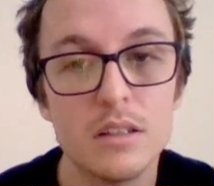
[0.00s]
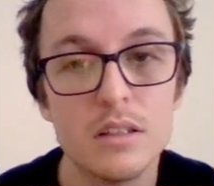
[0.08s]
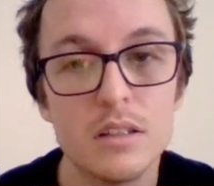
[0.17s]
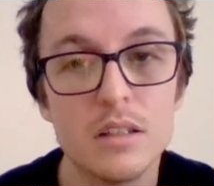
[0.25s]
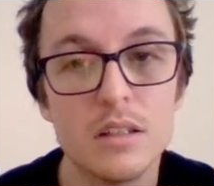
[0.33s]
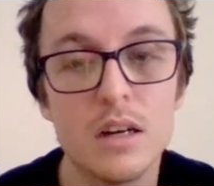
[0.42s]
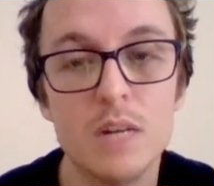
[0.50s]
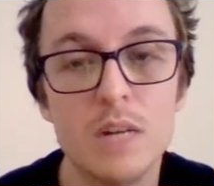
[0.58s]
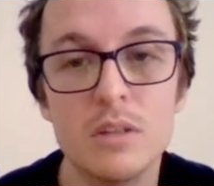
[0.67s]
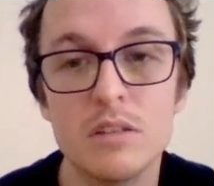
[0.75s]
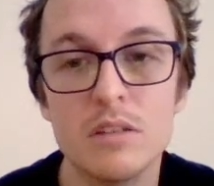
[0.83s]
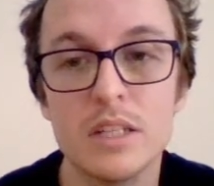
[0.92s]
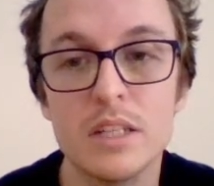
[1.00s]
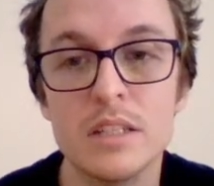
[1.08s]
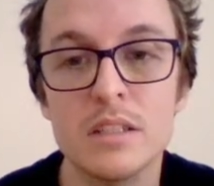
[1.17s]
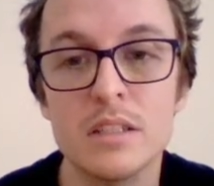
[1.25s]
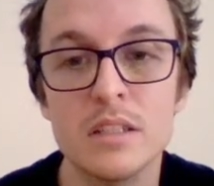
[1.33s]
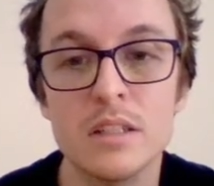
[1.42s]
I would look
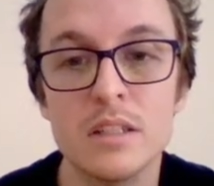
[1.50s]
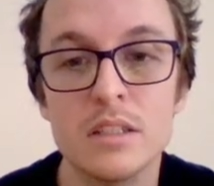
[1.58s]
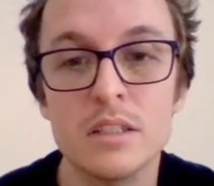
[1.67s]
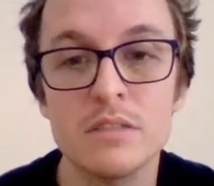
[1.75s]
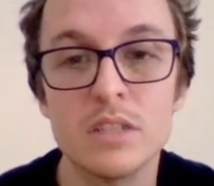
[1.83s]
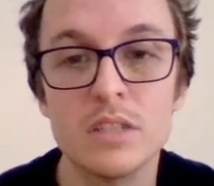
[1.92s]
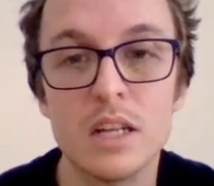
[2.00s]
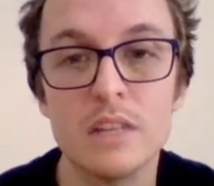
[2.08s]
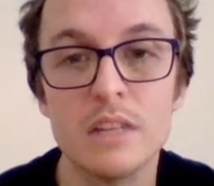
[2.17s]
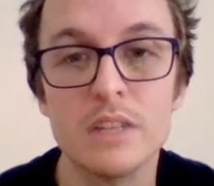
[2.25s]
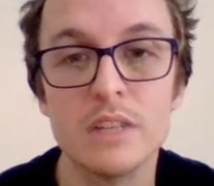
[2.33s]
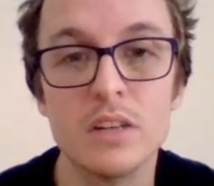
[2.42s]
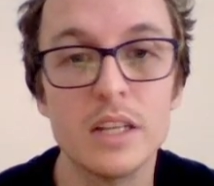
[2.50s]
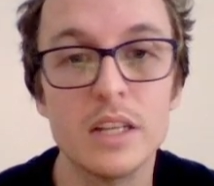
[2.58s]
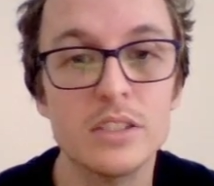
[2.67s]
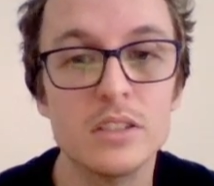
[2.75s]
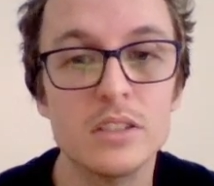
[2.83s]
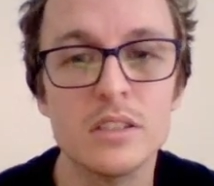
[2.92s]
into different color
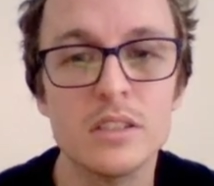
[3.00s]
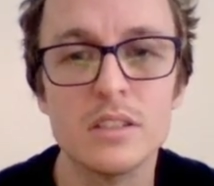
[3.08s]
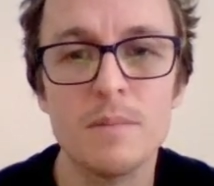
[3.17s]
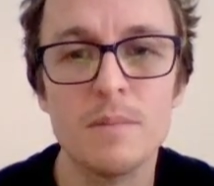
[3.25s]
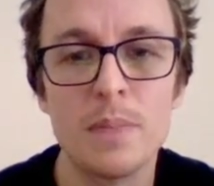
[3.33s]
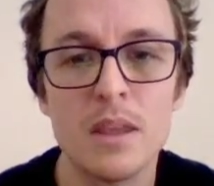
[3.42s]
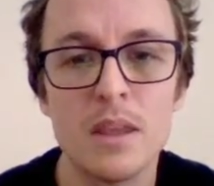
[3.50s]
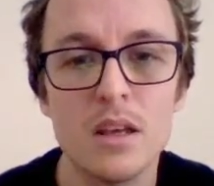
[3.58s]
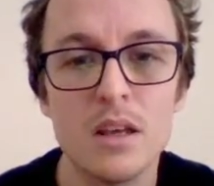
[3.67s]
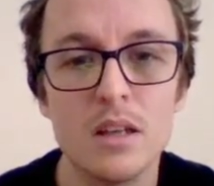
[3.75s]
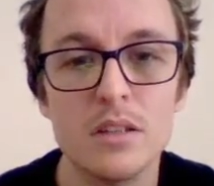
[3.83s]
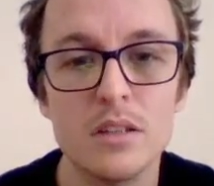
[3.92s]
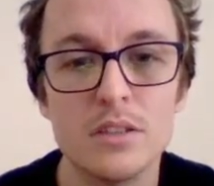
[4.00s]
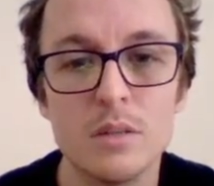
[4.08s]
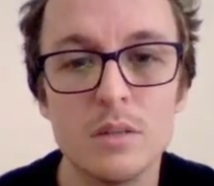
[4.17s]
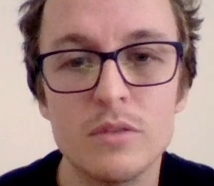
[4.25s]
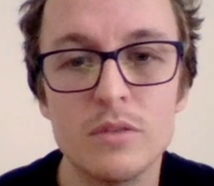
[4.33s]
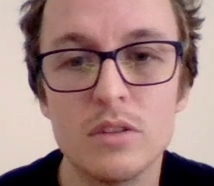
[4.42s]
variations. So we've
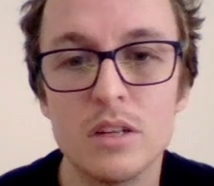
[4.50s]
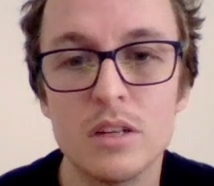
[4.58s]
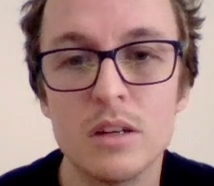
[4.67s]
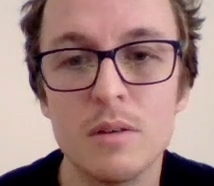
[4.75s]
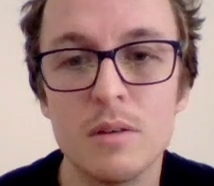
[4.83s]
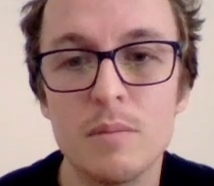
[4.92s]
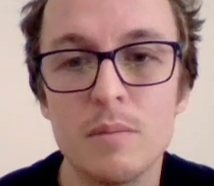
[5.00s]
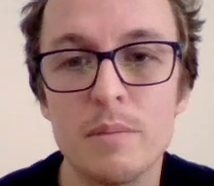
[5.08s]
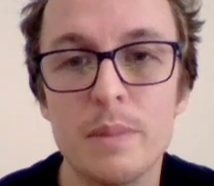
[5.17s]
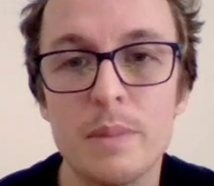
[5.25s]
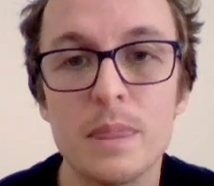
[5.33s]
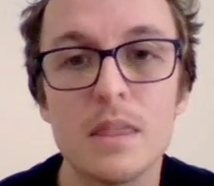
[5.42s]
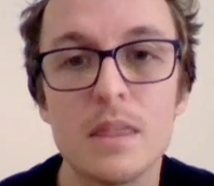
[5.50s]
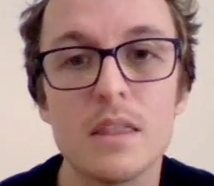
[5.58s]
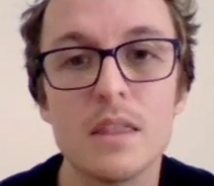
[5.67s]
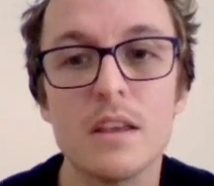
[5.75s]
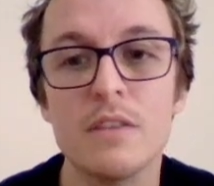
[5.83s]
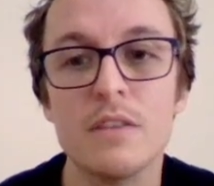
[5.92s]
got
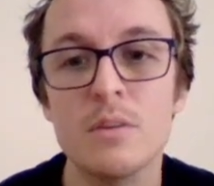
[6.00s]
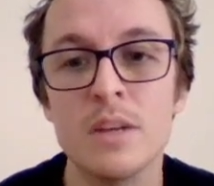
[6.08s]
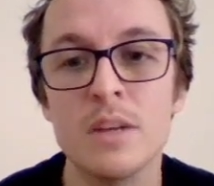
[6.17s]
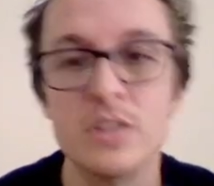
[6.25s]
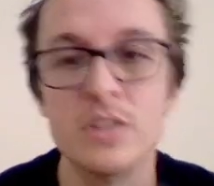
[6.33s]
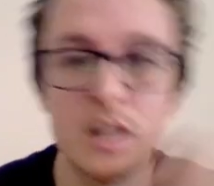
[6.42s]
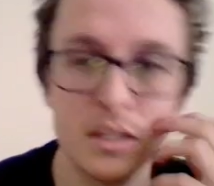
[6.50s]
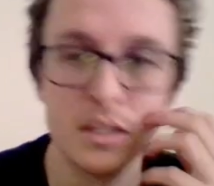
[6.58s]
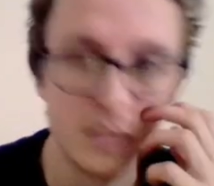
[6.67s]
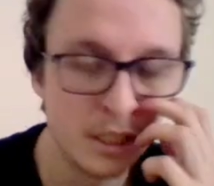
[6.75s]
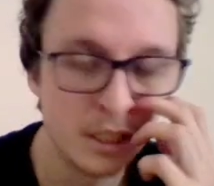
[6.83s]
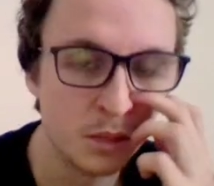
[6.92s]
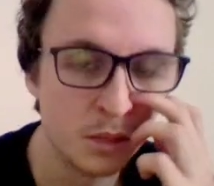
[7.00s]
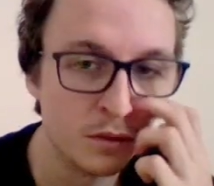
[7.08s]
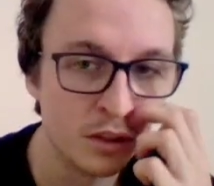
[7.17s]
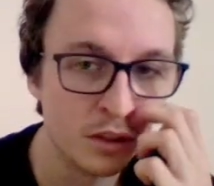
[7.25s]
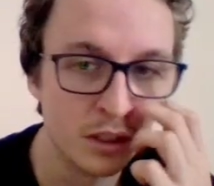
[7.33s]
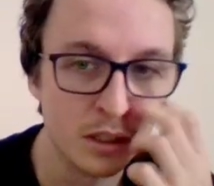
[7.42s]
a few major colors in this. We've got
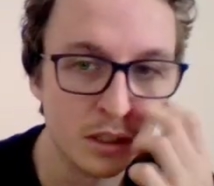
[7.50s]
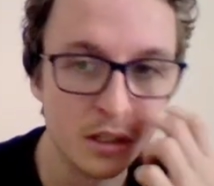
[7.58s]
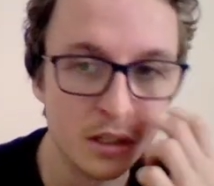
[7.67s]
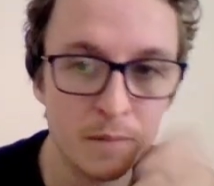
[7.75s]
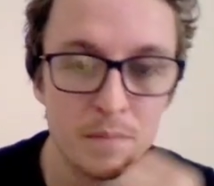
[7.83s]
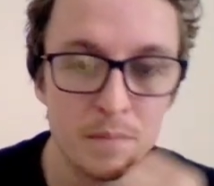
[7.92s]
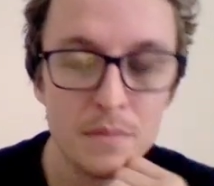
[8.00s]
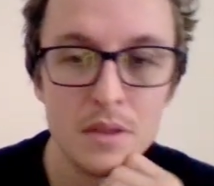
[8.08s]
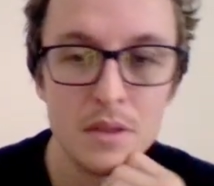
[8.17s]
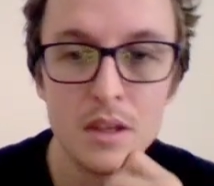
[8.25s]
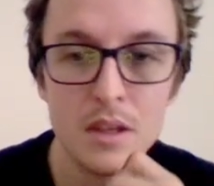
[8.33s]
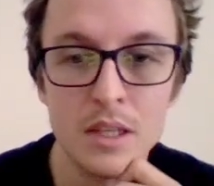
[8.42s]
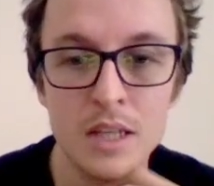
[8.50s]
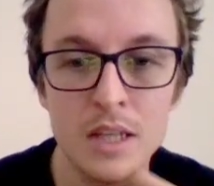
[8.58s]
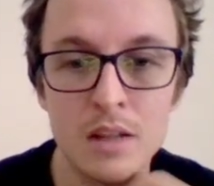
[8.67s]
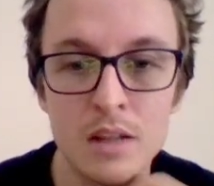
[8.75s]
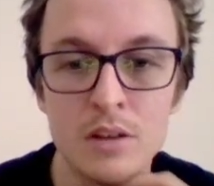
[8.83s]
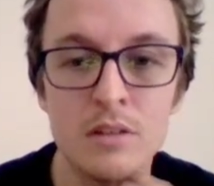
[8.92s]
the
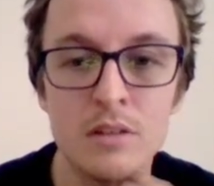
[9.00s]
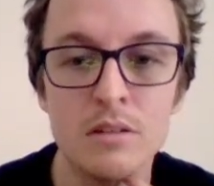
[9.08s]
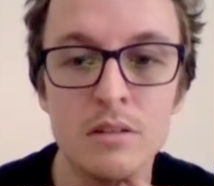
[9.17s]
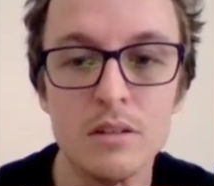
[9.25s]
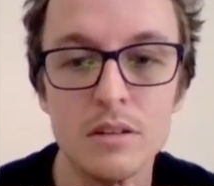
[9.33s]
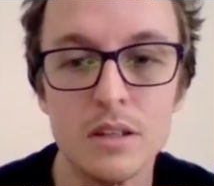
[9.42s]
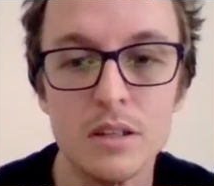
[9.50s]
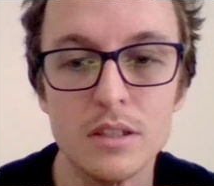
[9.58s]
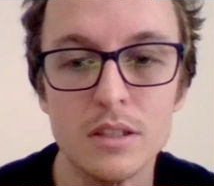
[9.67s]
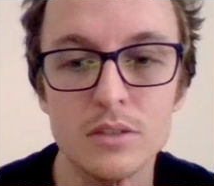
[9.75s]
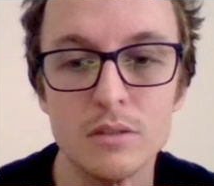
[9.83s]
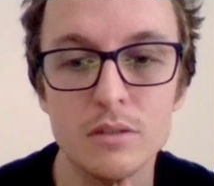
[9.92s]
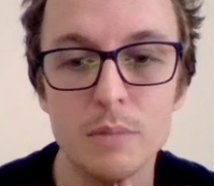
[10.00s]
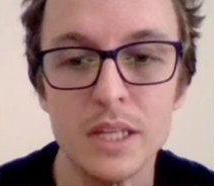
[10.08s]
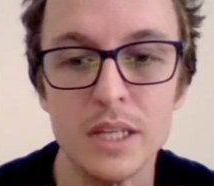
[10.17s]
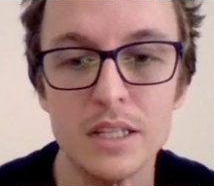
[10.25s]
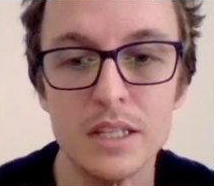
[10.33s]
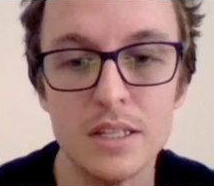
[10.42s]
yellow, the sort of
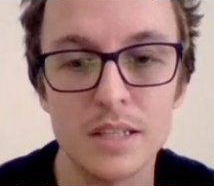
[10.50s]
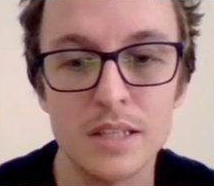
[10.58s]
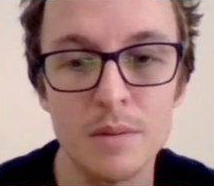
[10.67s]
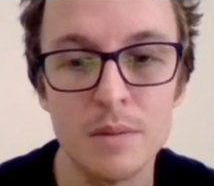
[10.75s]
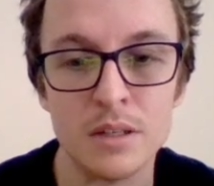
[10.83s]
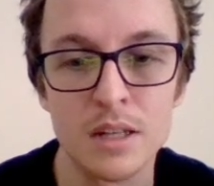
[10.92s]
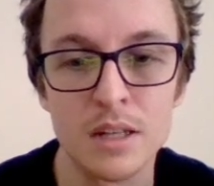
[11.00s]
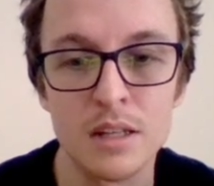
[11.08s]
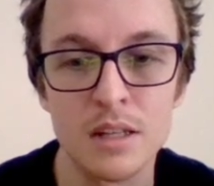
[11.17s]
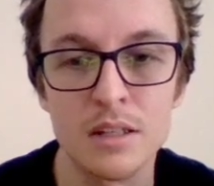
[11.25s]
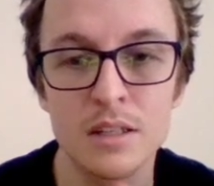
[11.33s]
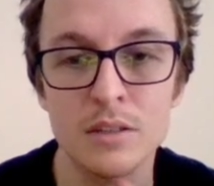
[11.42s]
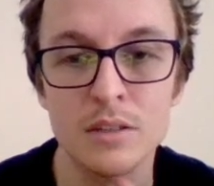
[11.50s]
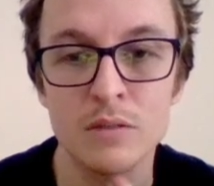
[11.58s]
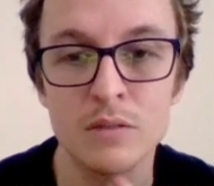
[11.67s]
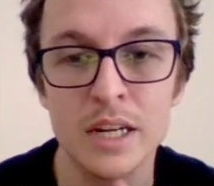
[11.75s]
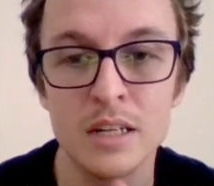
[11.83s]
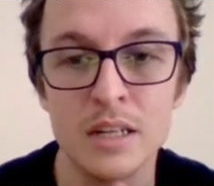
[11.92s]
pinky salmon color, the
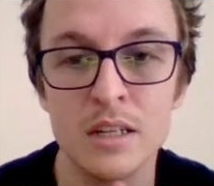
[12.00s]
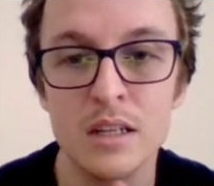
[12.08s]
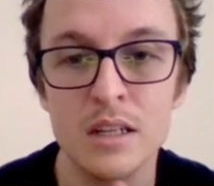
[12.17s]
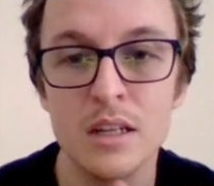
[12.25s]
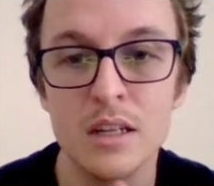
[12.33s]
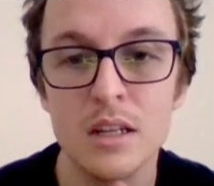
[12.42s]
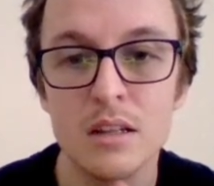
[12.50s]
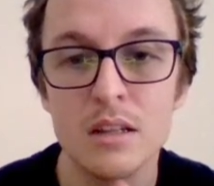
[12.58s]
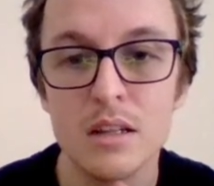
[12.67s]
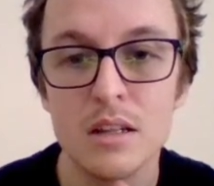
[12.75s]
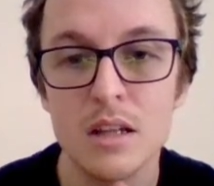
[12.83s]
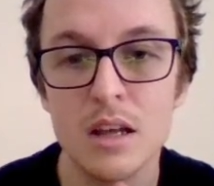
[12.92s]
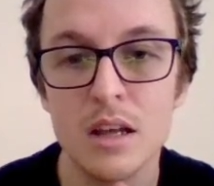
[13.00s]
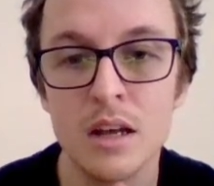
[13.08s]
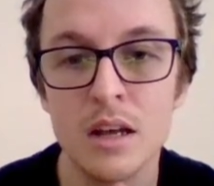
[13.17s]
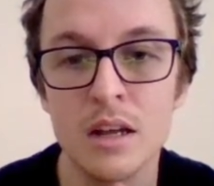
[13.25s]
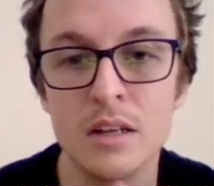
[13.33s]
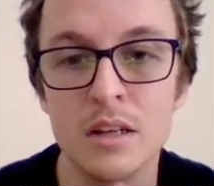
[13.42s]
red,
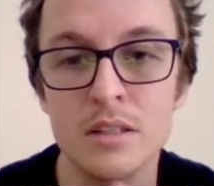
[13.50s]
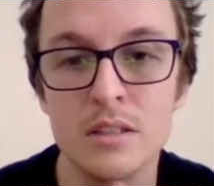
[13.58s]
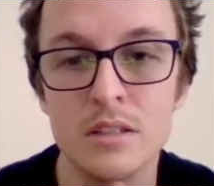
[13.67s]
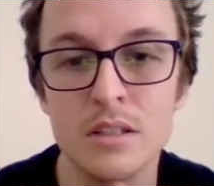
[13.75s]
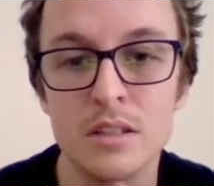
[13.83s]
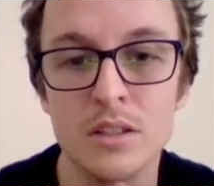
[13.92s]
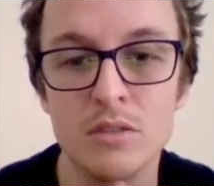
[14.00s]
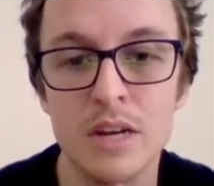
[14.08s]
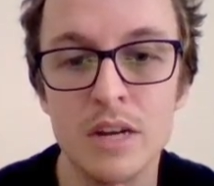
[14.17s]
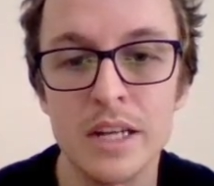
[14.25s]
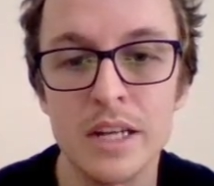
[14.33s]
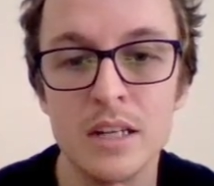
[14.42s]
and the gray,